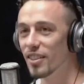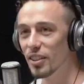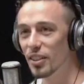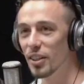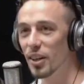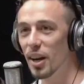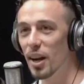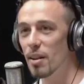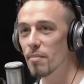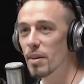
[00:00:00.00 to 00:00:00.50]

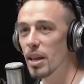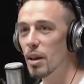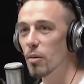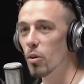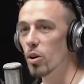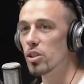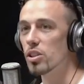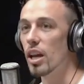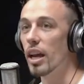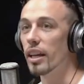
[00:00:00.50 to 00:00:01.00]
You know what I mean?
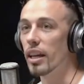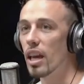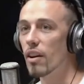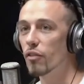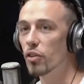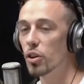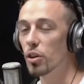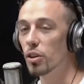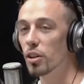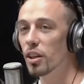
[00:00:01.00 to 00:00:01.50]
Where it's like,
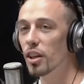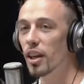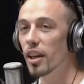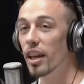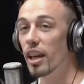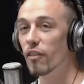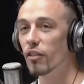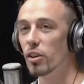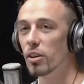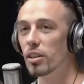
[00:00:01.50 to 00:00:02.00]
if you're
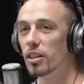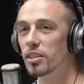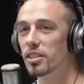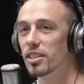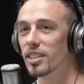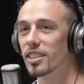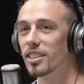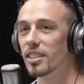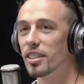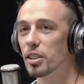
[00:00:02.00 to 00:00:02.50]
if you're
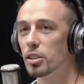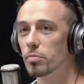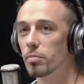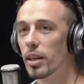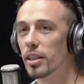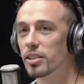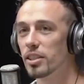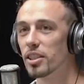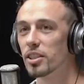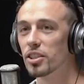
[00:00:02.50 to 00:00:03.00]
listening to this
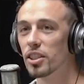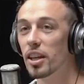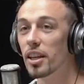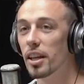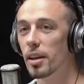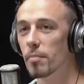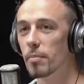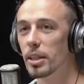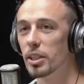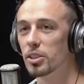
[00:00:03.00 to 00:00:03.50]
message,
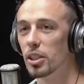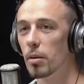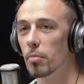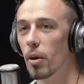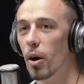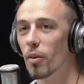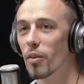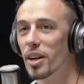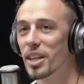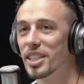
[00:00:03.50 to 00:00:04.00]
it means
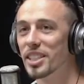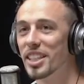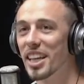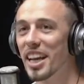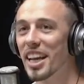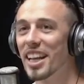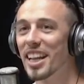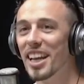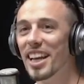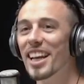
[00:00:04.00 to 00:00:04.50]
I'm already
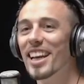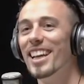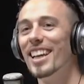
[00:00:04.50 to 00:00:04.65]
dead.